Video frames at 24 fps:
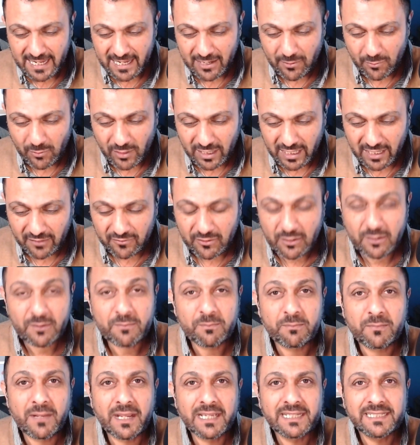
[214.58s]
while ever
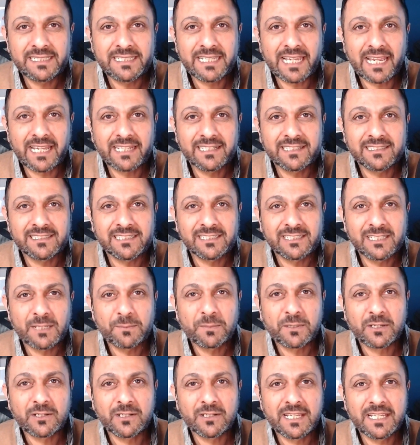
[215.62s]
my dad, as a
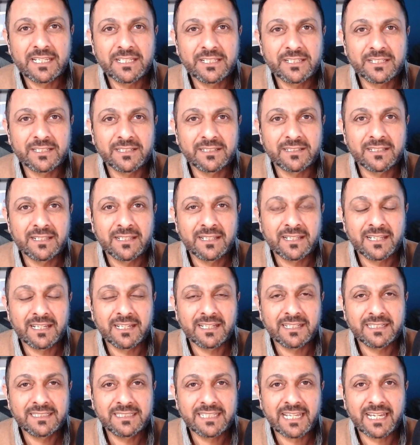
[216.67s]
typical Asian
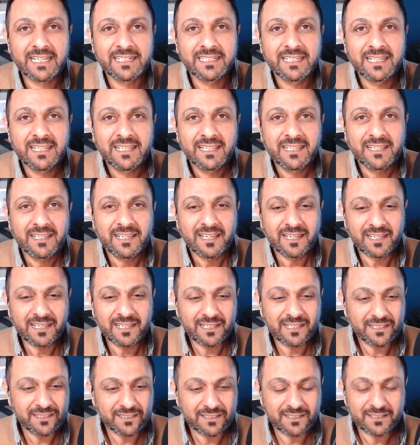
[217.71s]
dad,
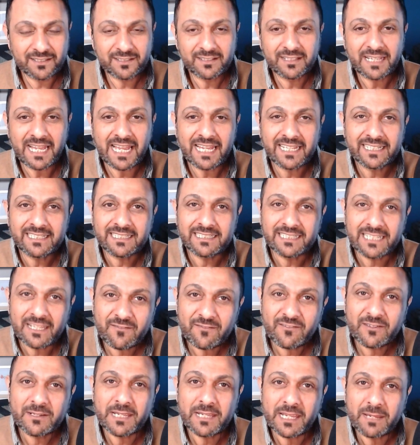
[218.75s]
had an
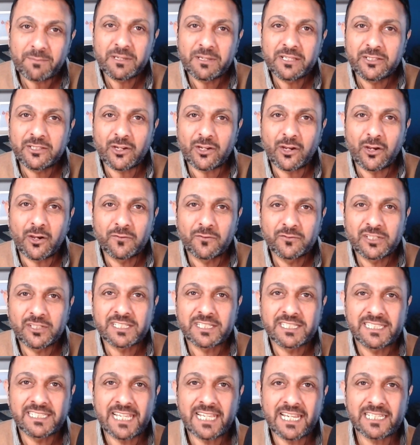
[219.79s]
image of
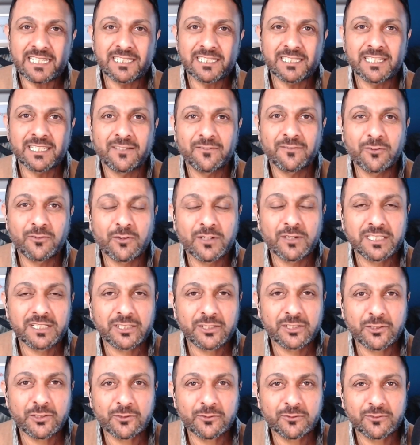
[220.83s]
success for
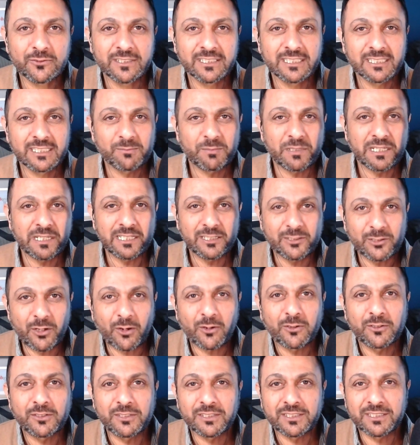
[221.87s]
his children as being
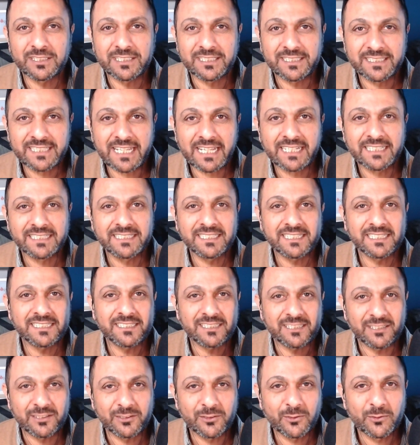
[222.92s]
doctors and
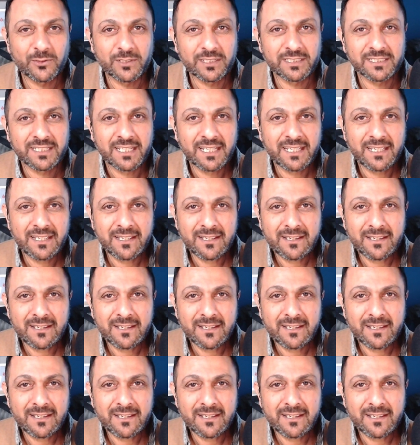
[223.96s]
dentists and lawyers,